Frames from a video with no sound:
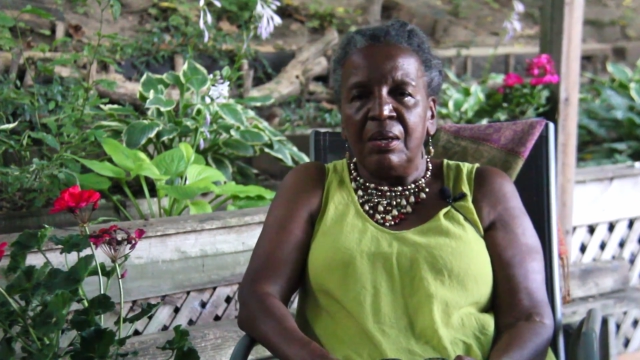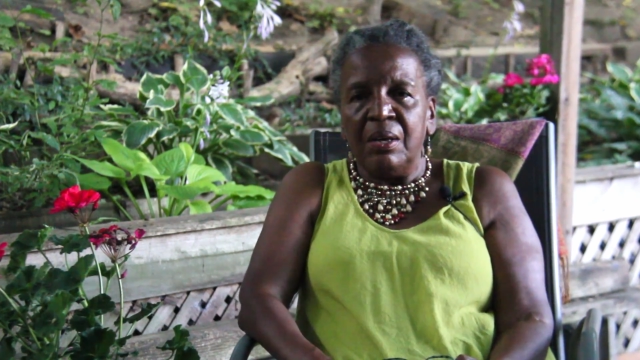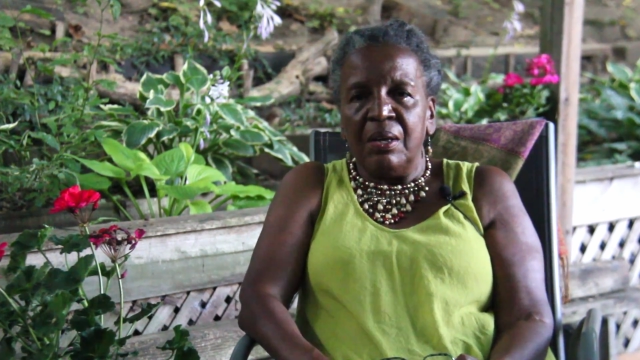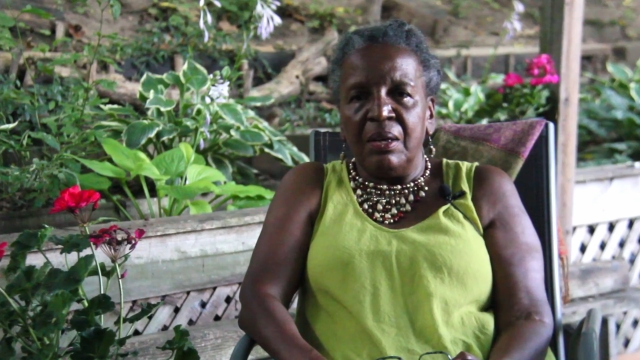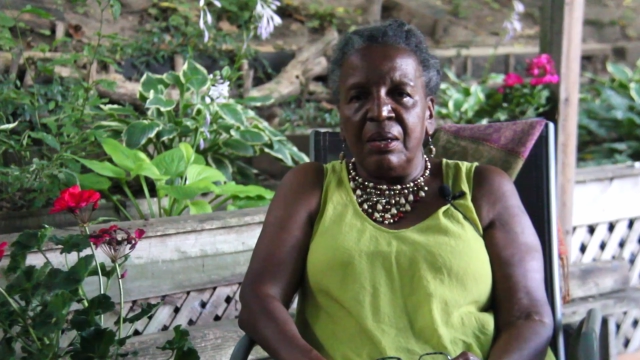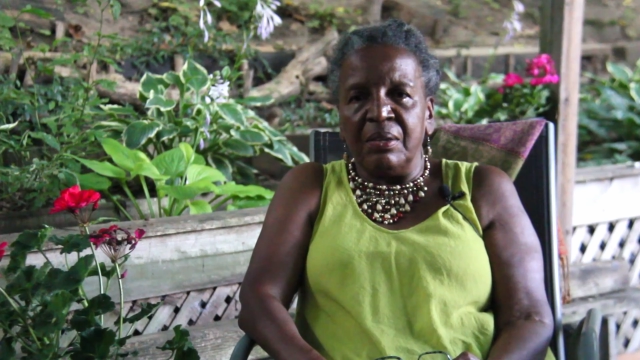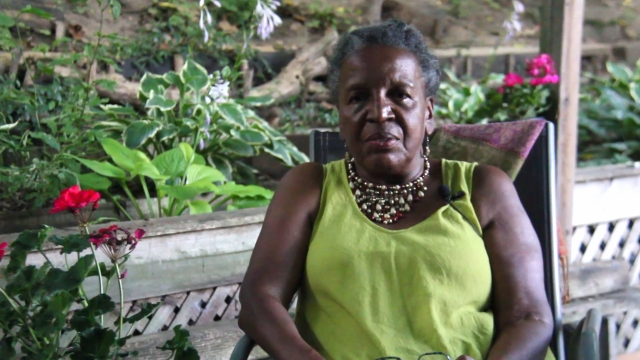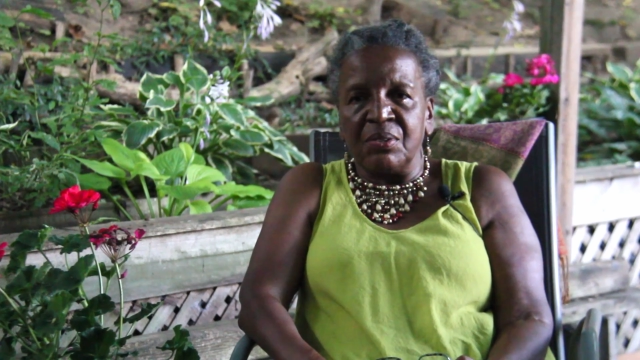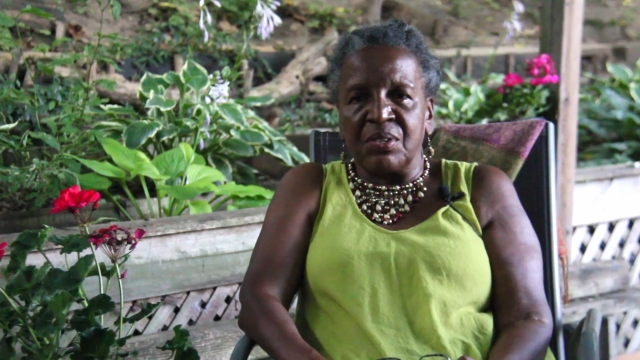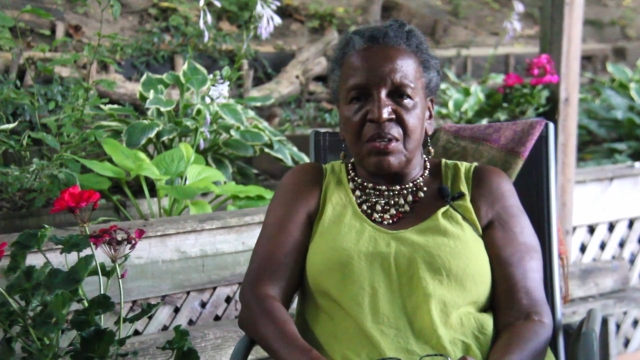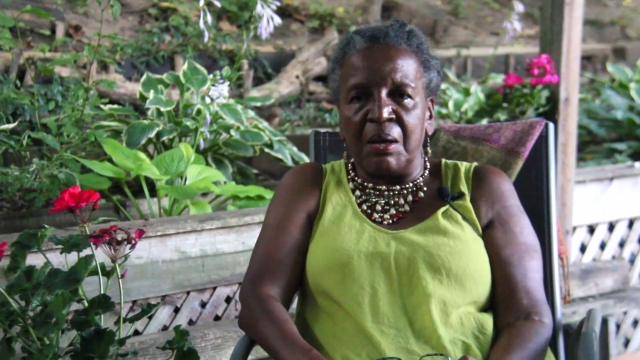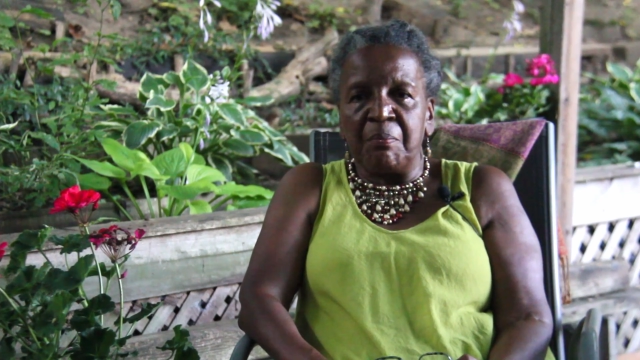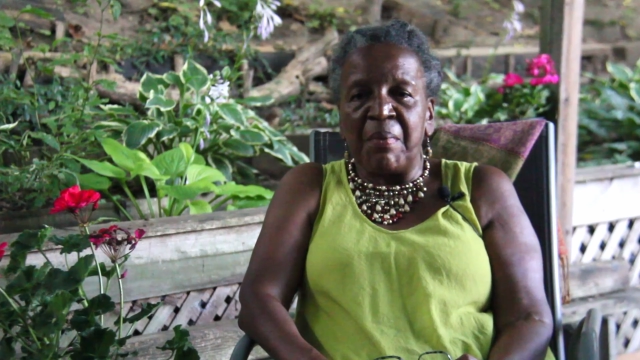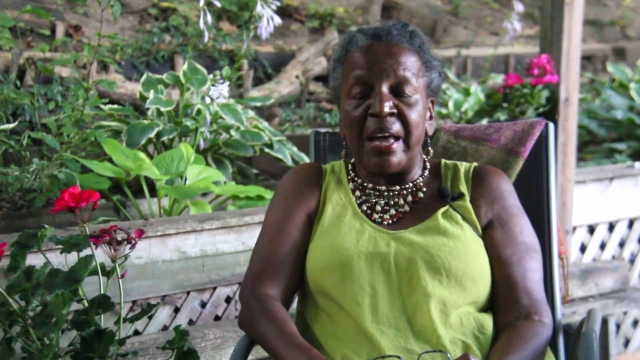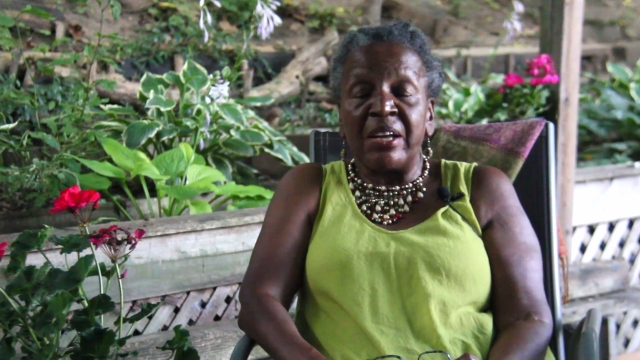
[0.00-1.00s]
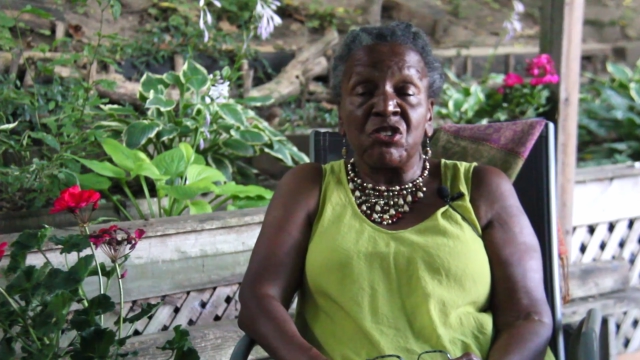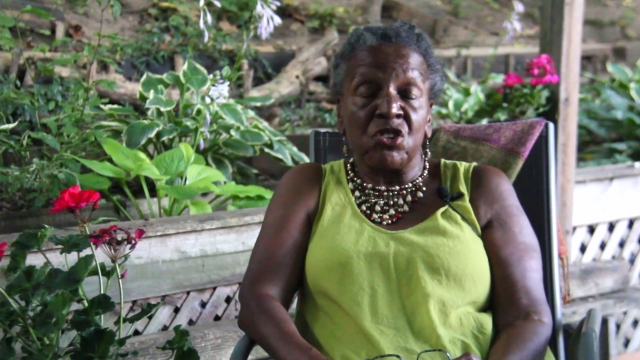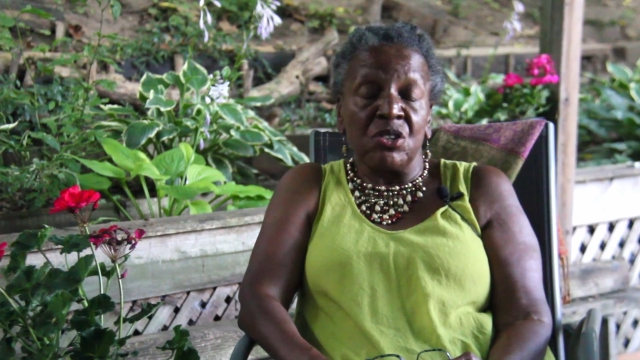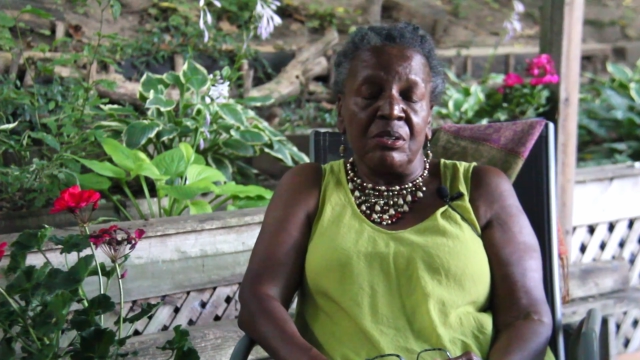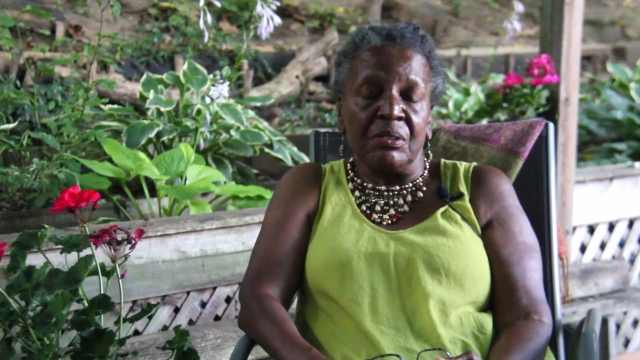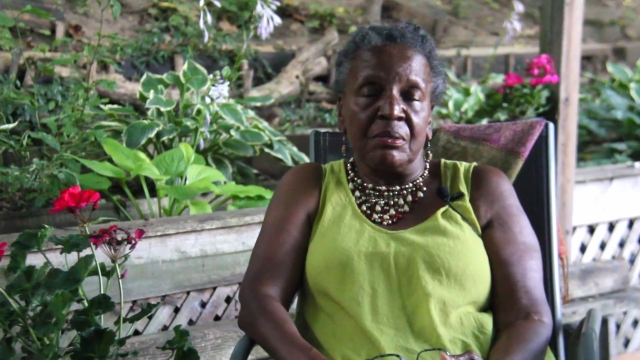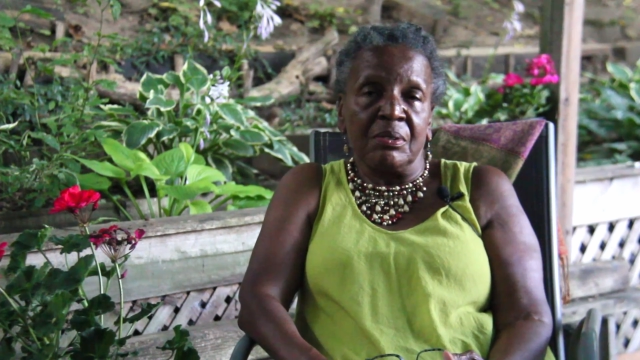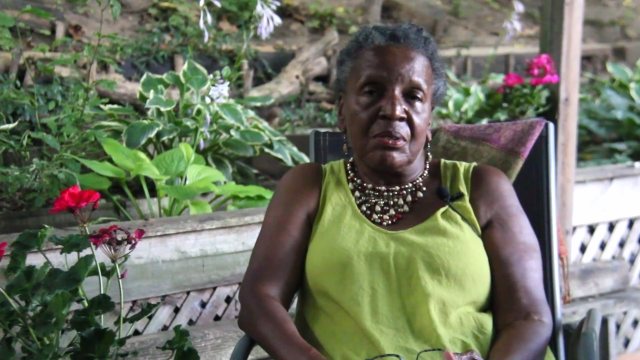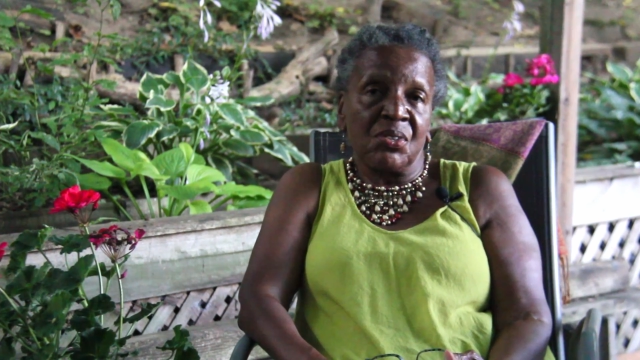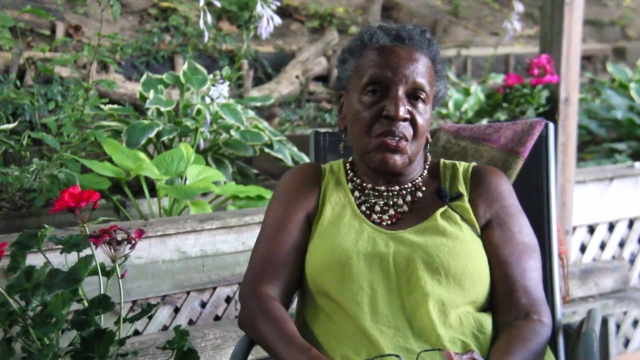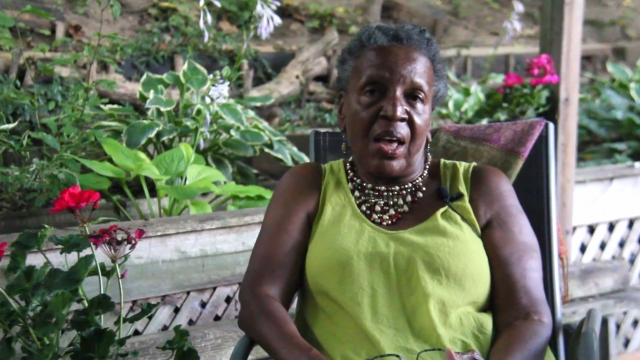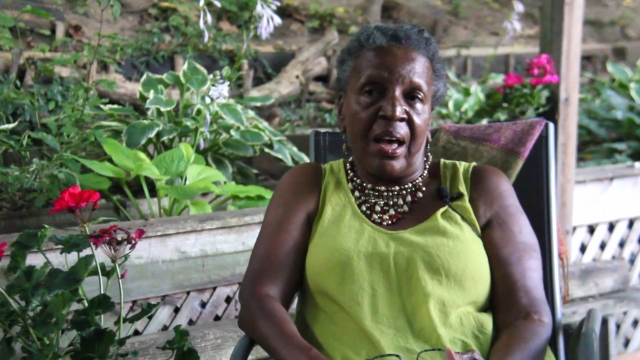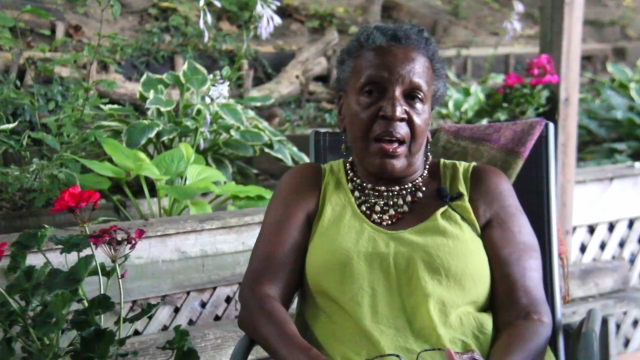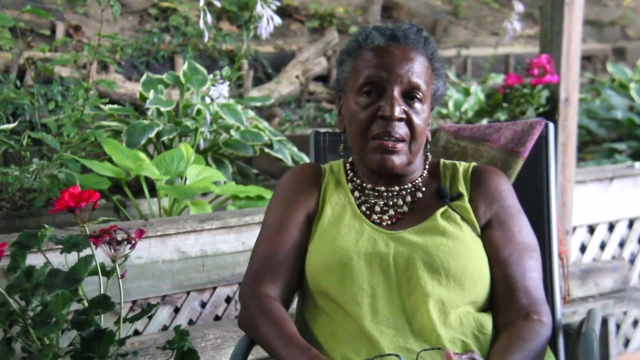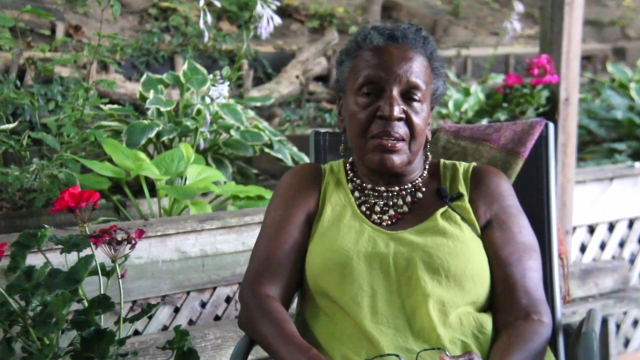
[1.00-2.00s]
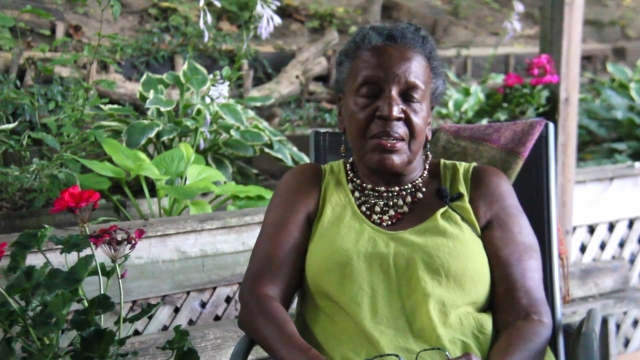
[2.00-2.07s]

mansion sat.